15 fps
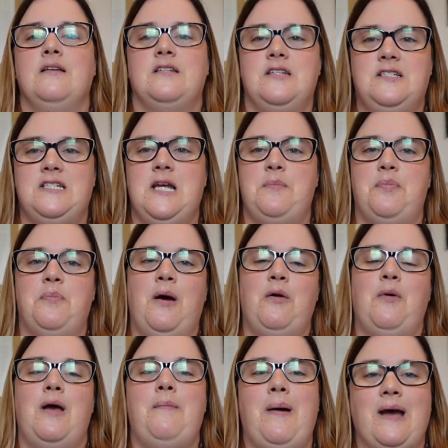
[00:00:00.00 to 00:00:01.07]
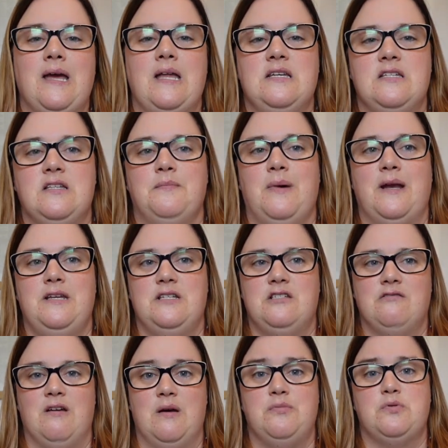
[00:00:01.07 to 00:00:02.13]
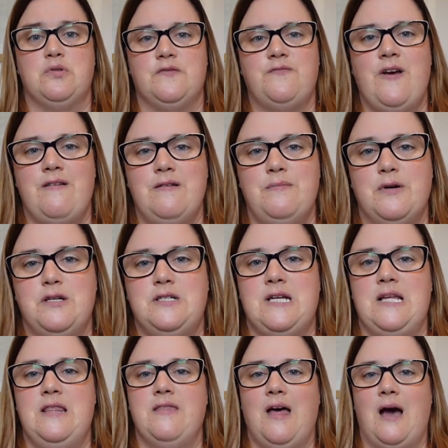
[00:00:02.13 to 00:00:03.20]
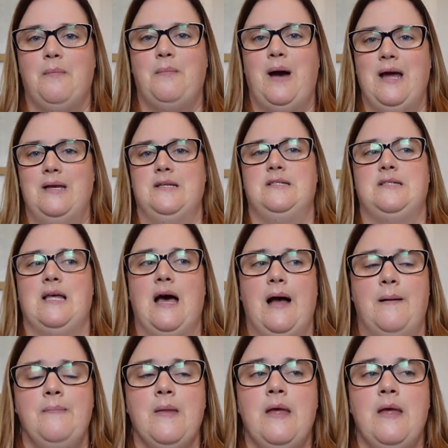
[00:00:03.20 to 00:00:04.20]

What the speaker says: to chip my way back into the manuscript, was very much in that mindset.